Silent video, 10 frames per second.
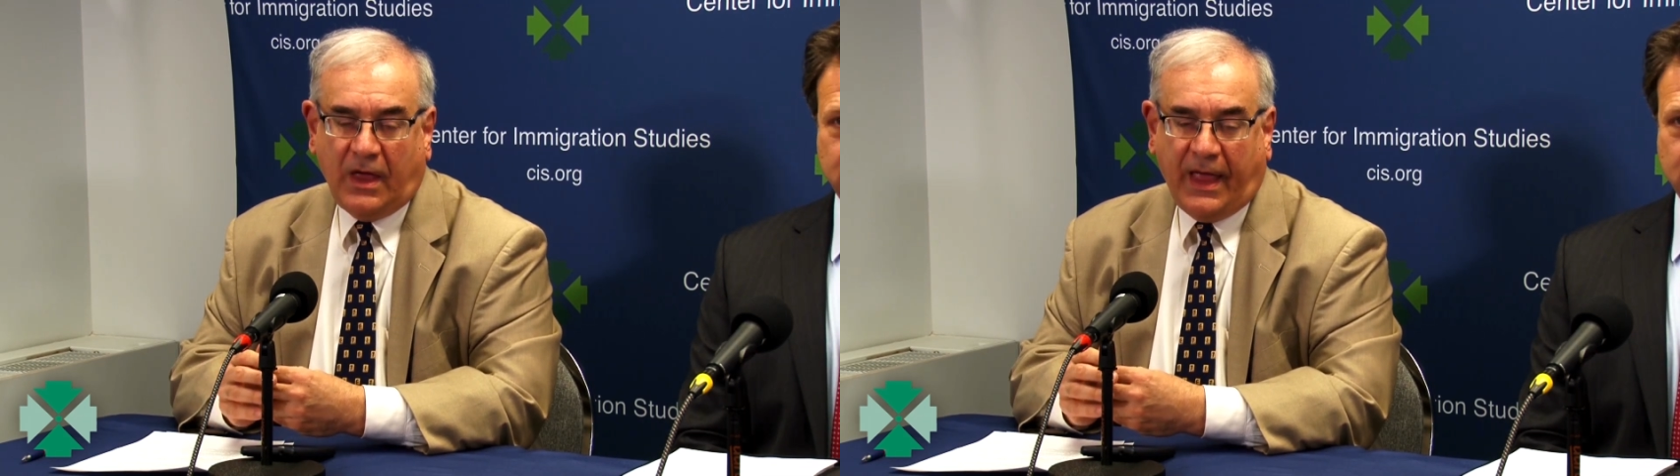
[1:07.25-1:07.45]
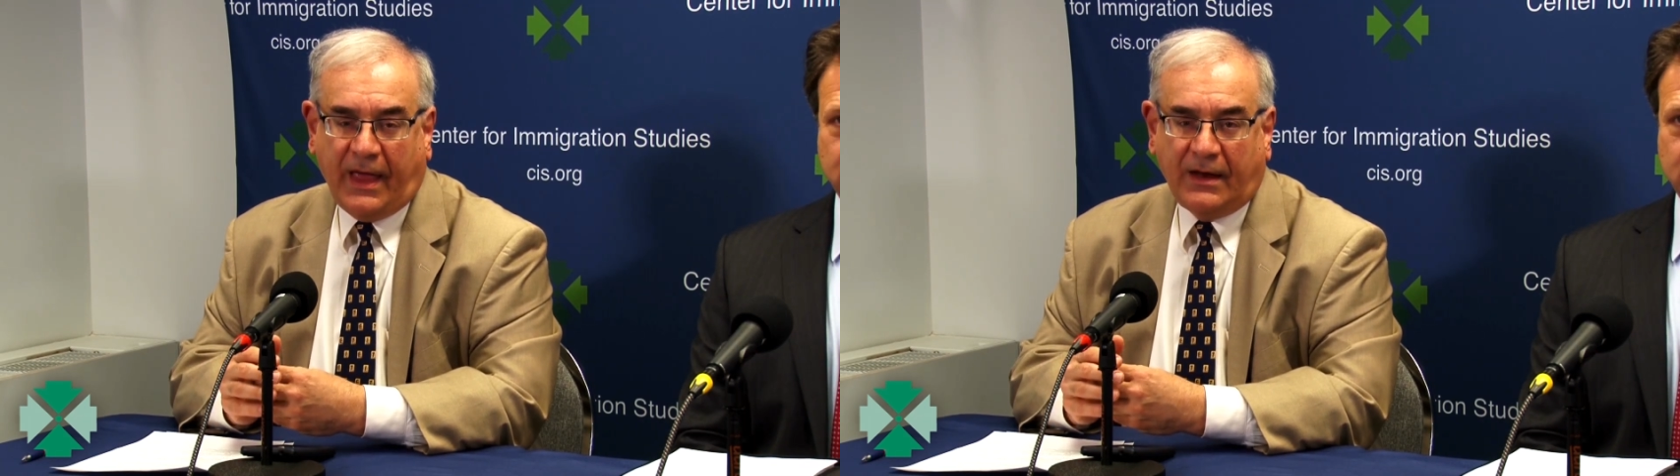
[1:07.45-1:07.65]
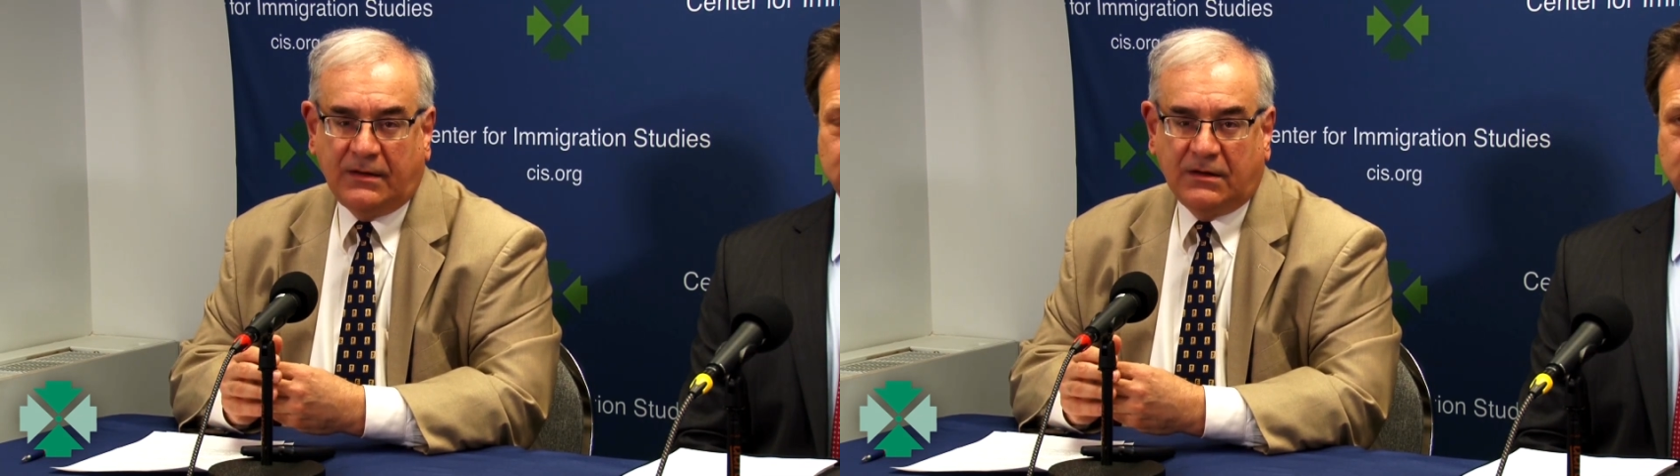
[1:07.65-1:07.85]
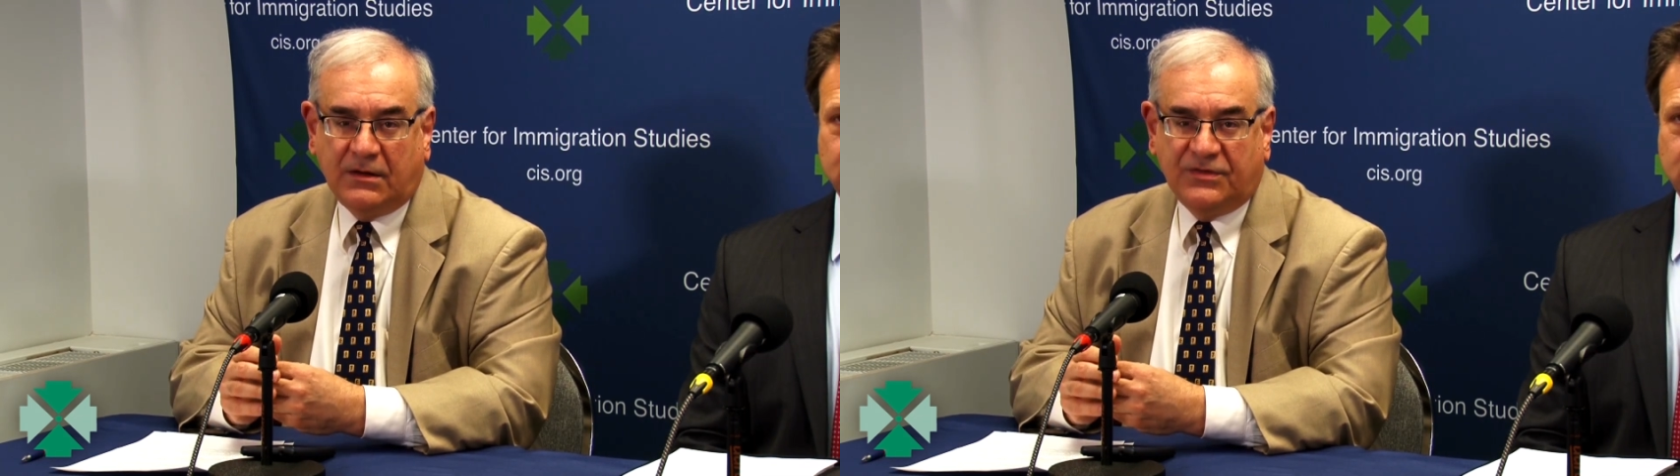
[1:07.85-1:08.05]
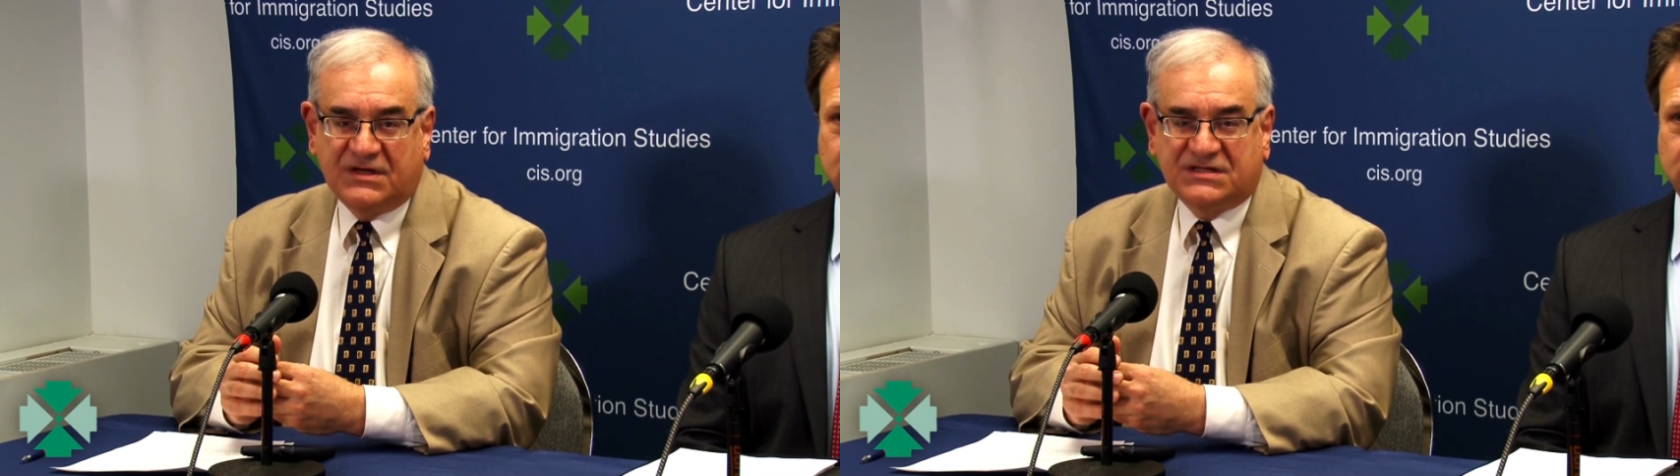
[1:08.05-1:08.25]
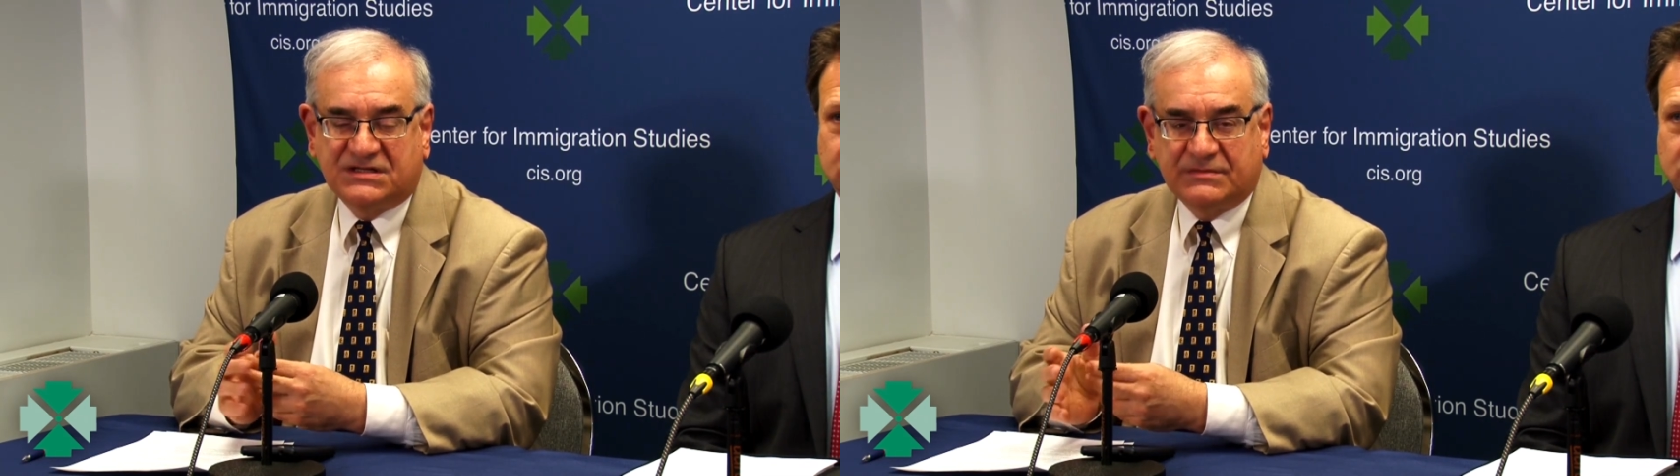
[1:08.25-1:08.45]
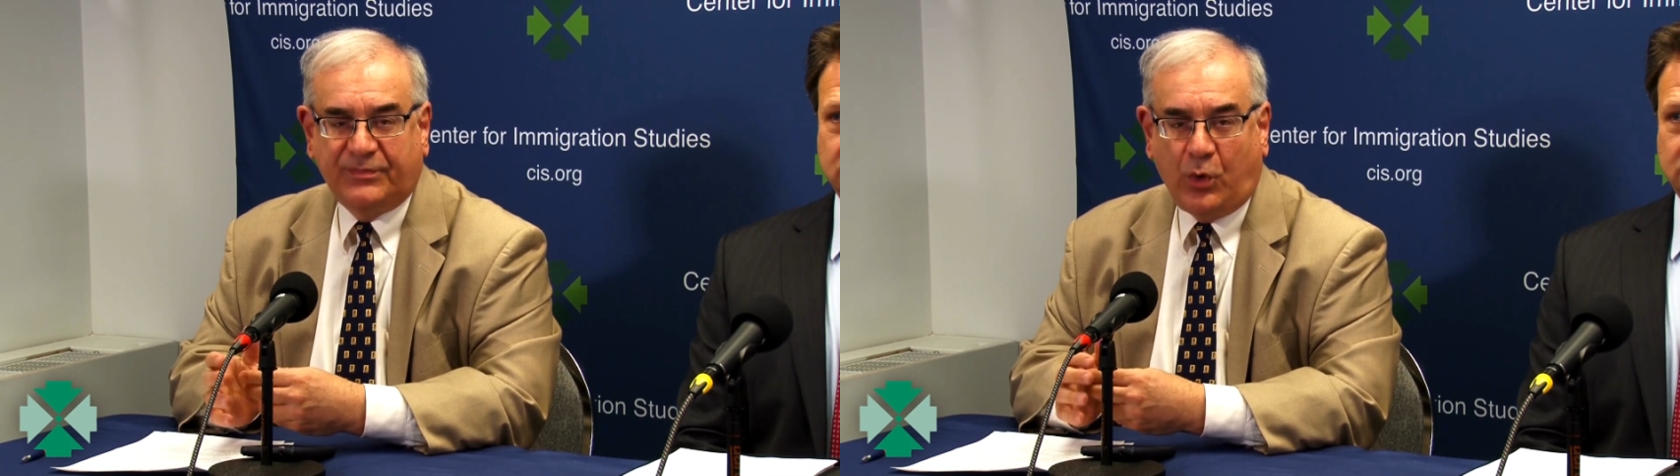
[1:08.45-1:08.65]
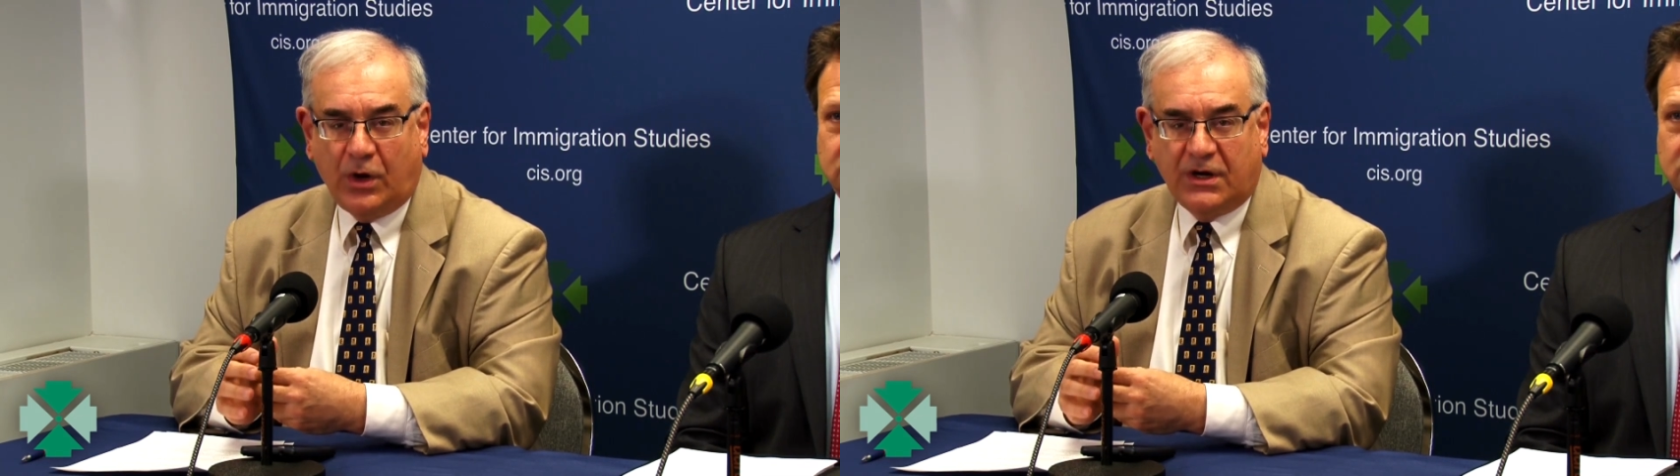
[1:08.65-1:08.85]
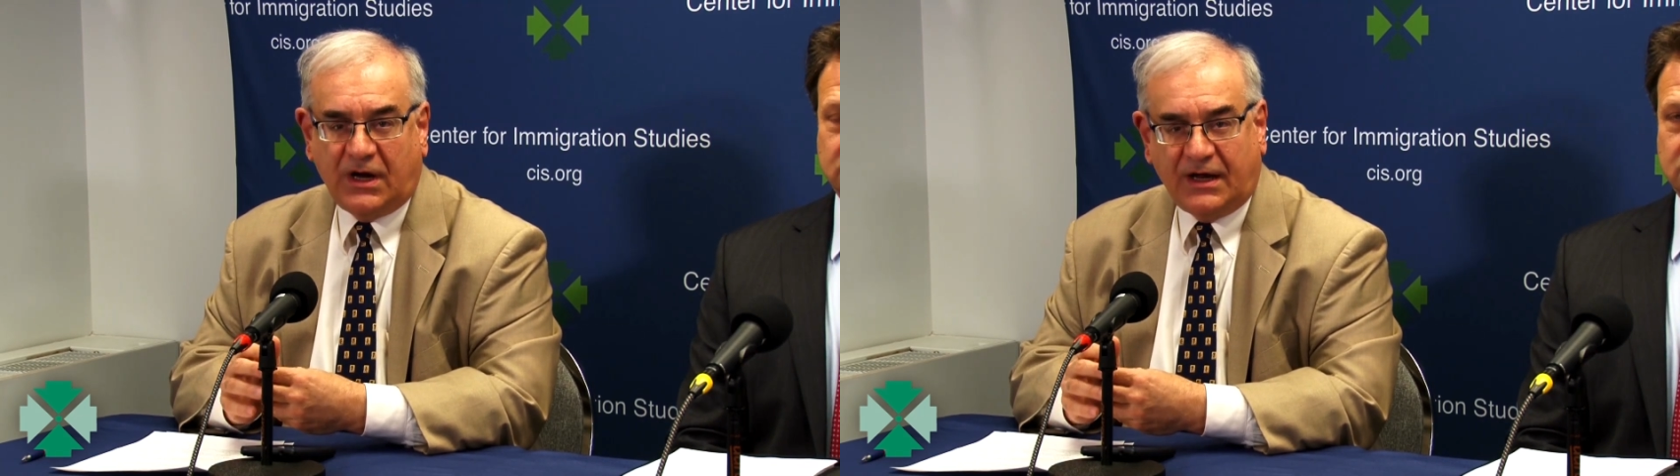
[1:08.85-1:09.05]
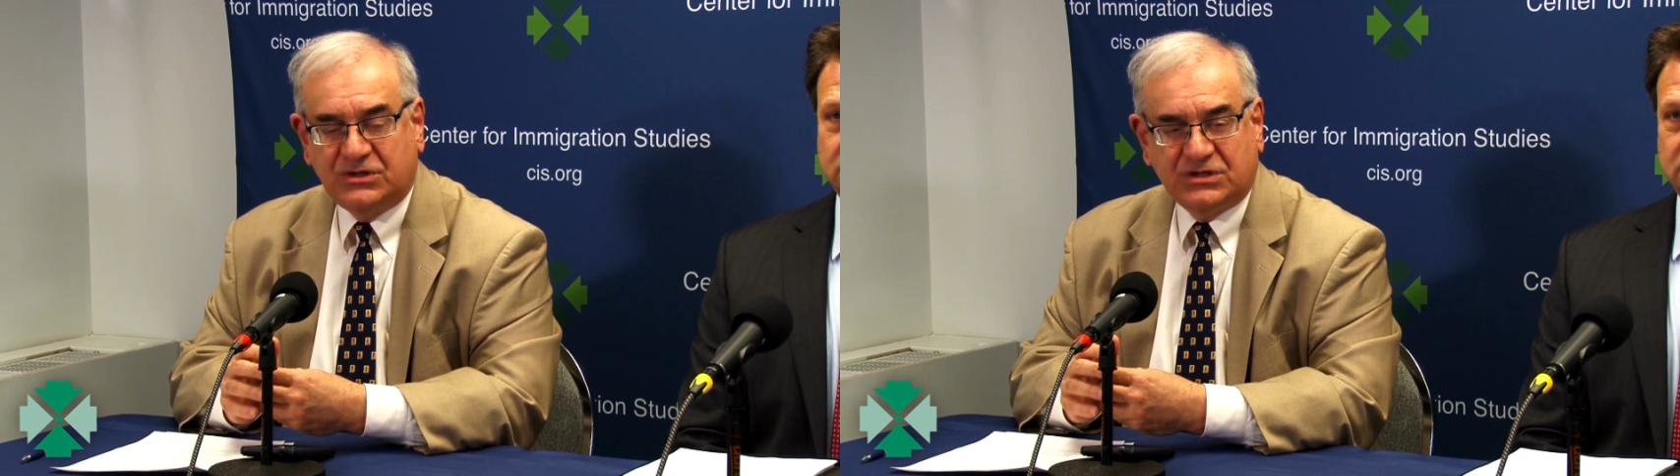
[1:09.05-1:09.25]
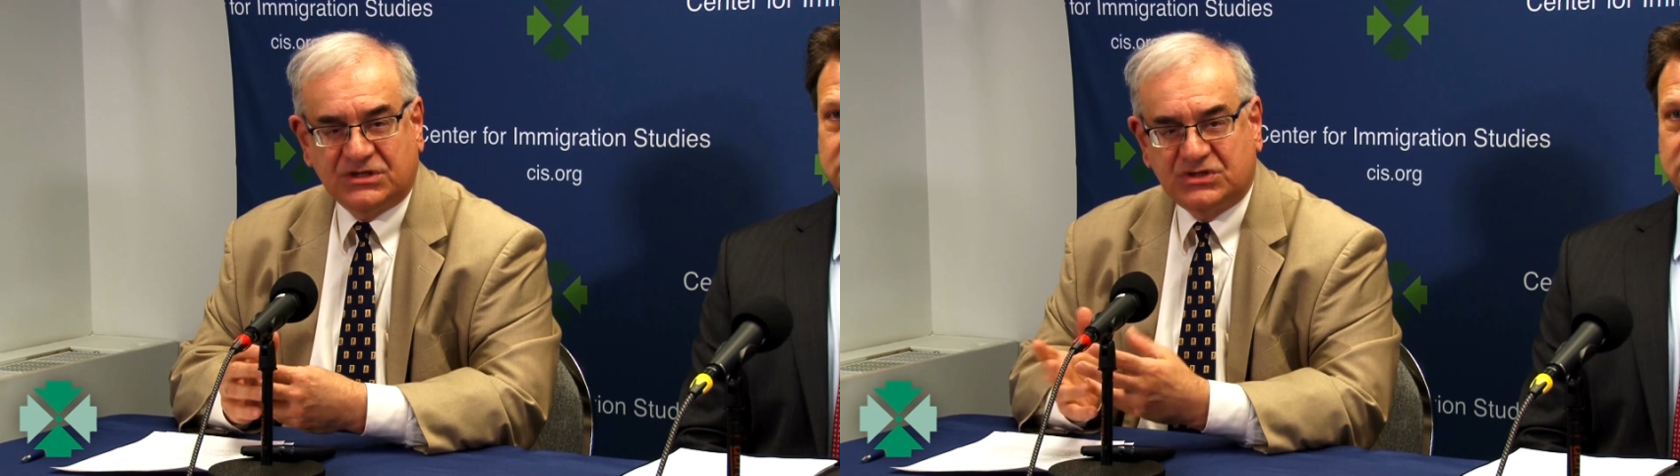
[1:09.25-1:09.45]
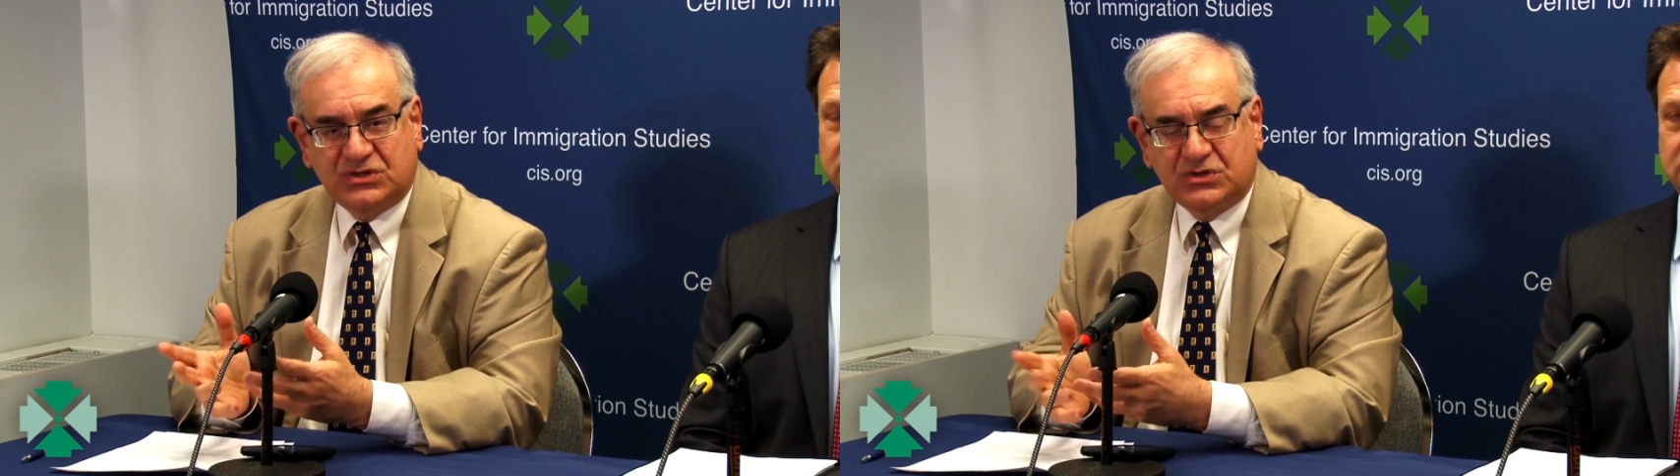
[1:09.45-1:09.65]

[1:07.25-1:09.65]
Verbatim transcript: And this is important not just